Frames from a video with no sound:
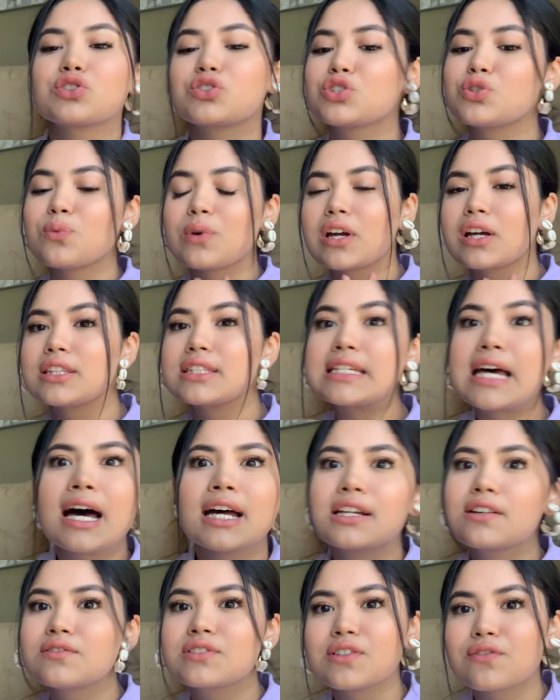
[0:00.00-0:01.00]
doing a
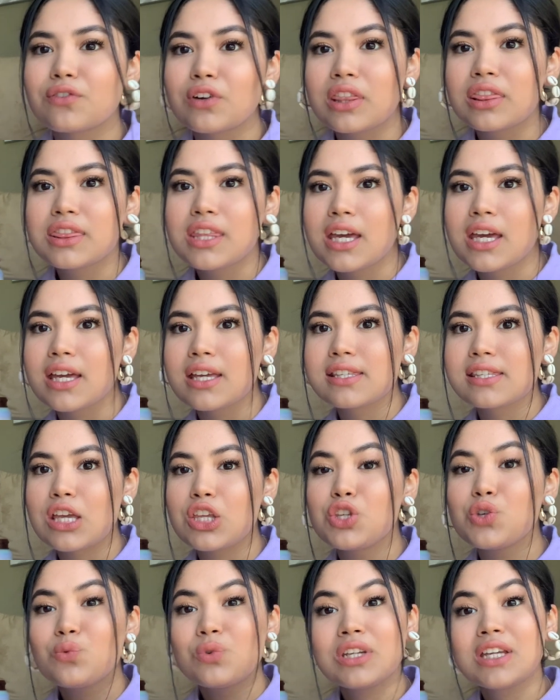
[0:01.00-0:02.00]
ton of different things
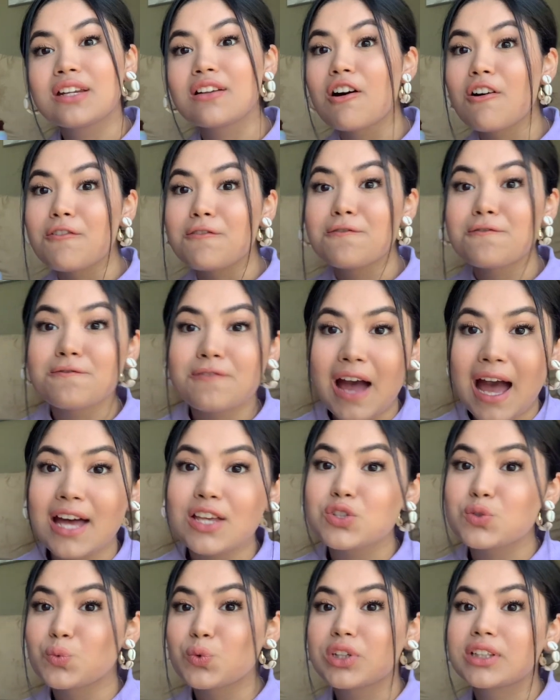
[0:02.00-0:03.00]
and you need a
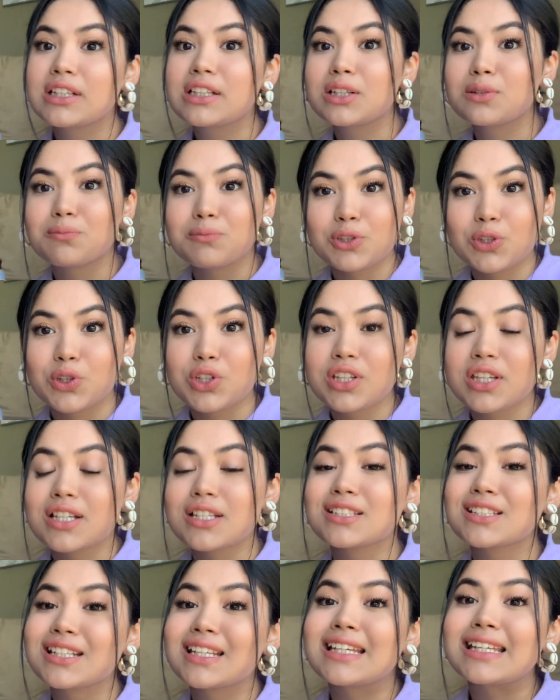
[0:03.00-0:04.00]
fast working computer that
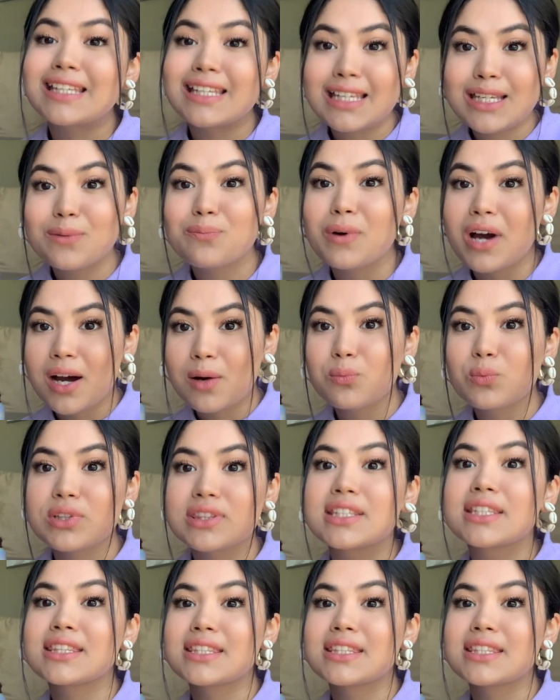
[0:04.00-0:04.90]
is going to keep up with the